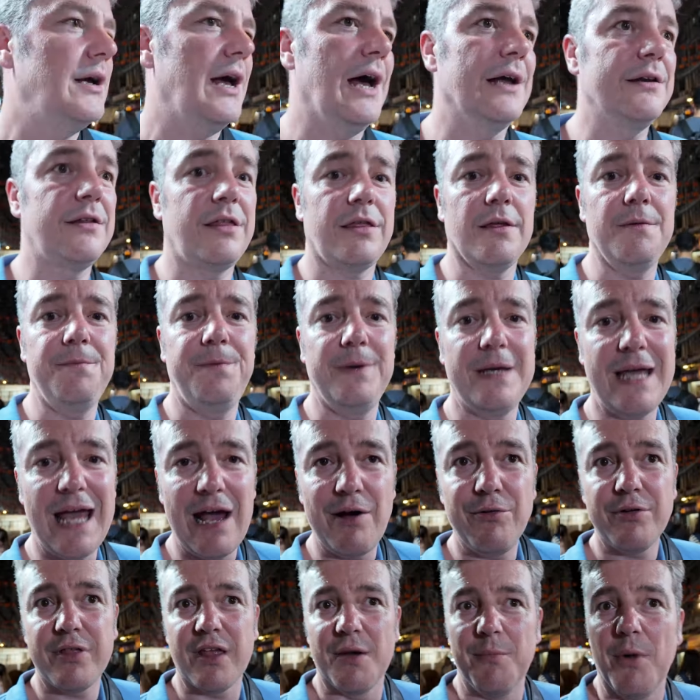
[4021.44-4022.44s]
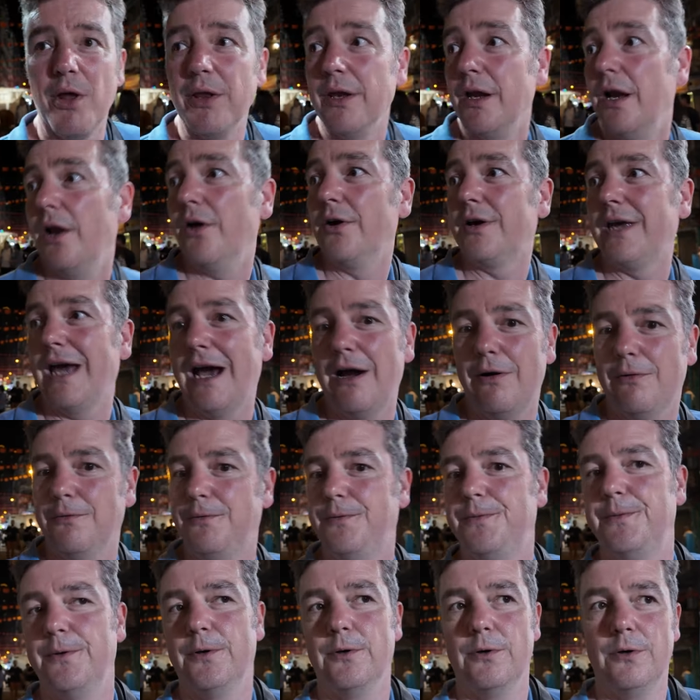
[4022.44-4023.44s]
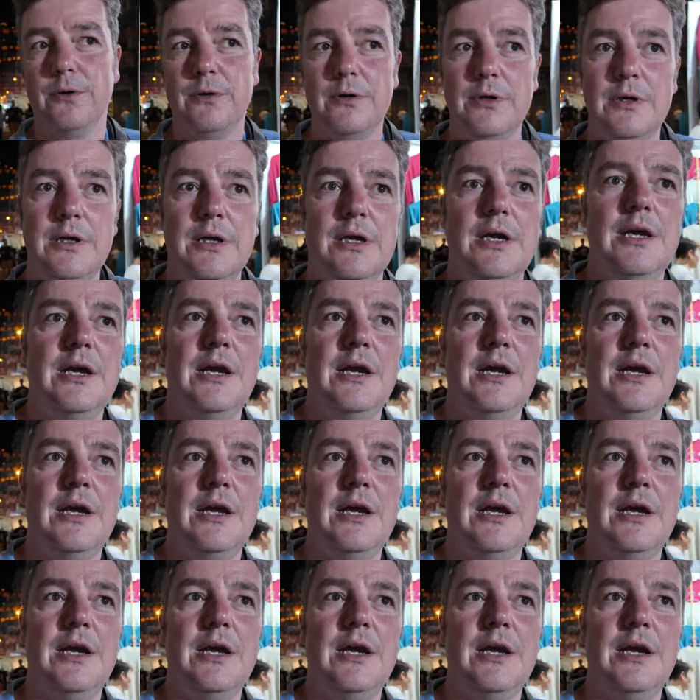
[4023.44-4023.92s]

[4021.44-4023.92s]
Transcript: And something else I'm on the lookout for